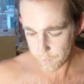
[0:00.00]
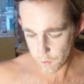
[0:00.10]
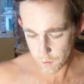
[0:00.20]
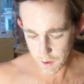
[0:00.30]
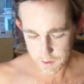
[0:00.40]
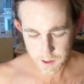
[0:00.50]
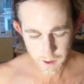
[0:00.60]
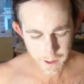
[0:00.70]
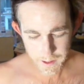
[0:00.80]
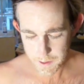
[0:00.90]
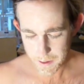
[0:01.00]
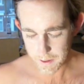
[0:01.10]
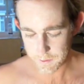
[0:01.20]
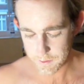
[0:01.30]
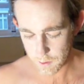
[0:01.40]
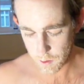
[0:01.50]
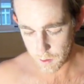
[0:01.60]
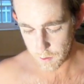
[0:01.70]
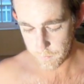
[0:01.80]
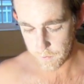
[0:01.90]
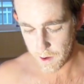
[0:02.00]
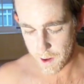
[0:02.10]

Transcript: for a tiny bit of